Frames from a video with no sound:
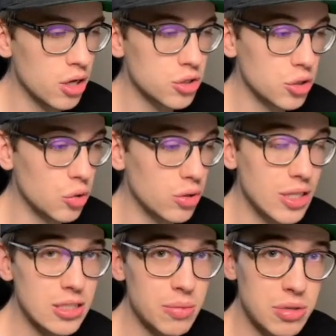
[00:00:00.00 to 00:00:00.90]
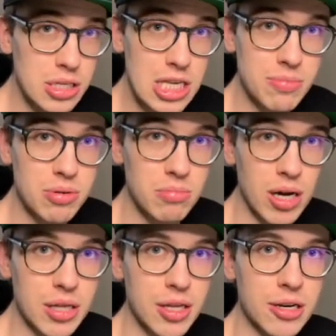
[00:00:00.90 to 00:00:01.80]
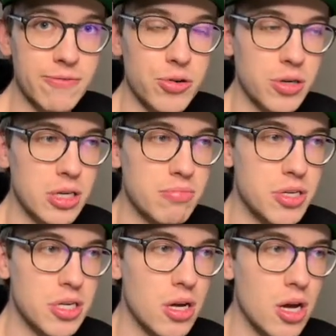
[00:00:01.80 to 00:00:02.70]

So that's something to keep in mind, that if you're going to be